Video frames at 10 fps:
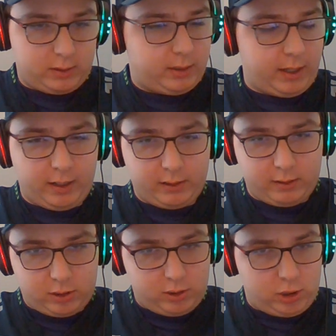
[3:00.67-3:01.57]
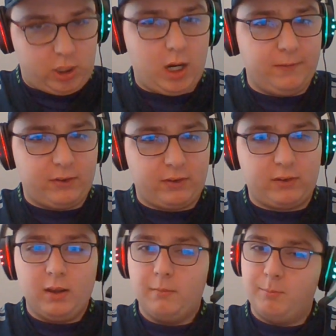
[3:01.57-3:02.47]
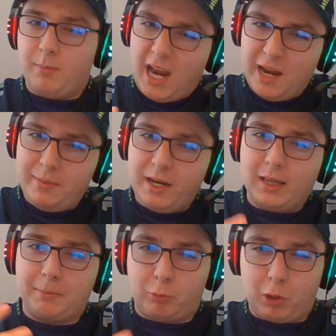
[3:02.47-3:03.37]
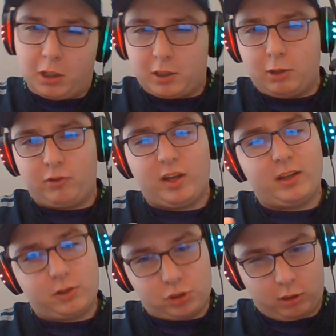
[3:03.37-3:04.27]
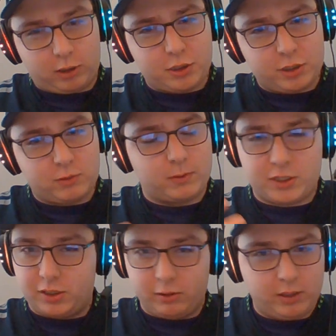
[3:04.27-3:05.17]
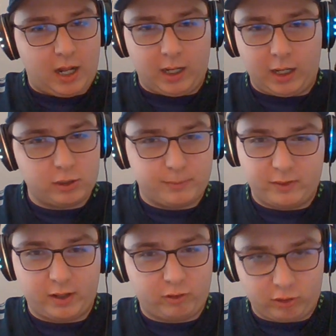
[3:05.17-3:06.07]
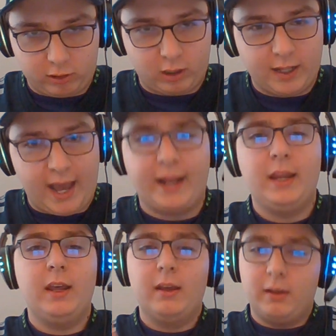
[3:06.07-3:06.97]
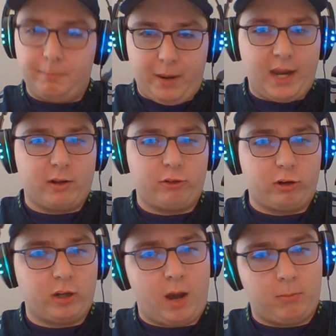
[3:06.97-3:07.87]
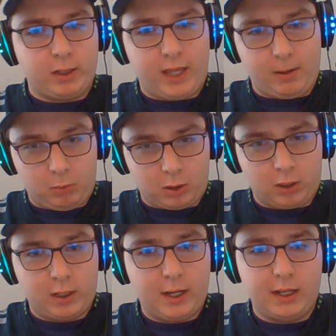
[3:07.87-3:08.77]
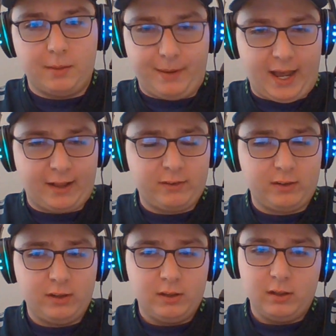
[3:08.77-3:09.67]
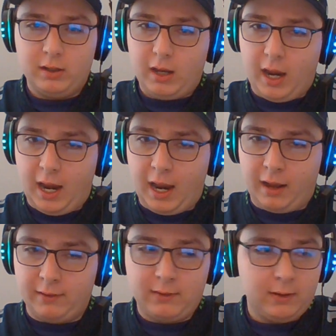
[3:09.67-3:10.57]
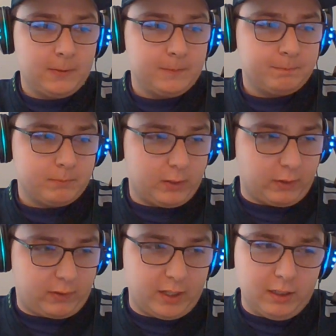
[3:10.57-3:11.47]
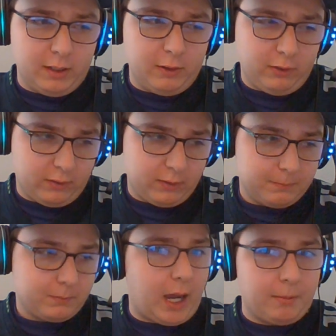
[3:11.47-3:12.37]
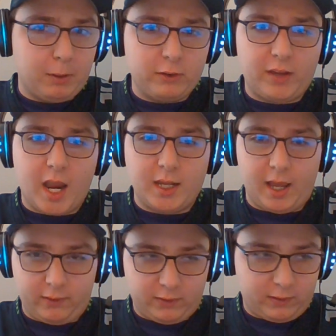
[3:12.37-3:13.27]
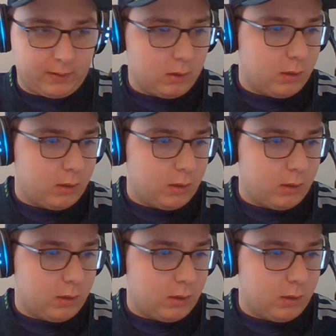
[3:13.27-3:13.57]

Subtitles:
The Chiefs, maybe the Broncos and the Chargers. We're still not 100% certain on that. The Bengals are not what they were in the past. And the Steelers, I will say this.